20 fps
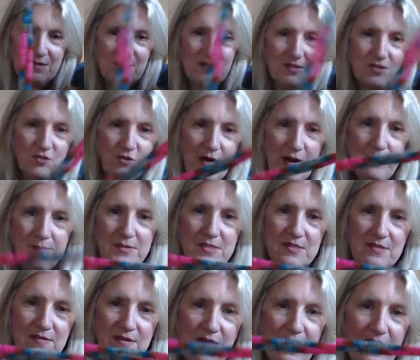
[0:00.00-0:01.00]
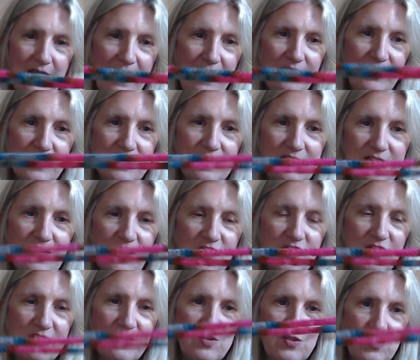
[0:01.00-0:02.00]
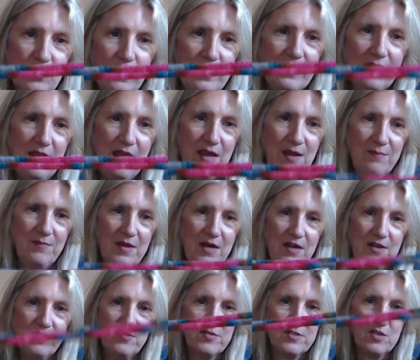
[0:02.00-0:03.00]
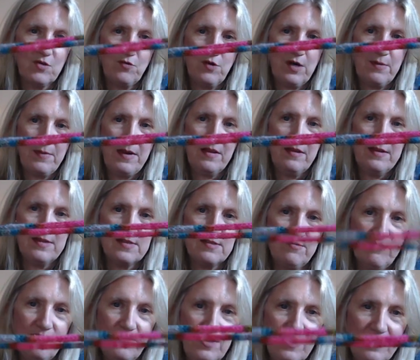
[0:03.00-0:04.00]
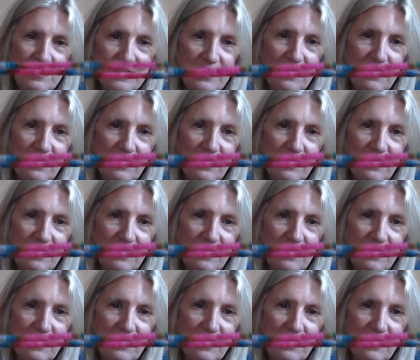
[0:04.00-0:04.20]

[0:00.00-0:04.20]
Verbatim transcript: scraps that I had. This is actually the squid game that I used in one of my lace and fades.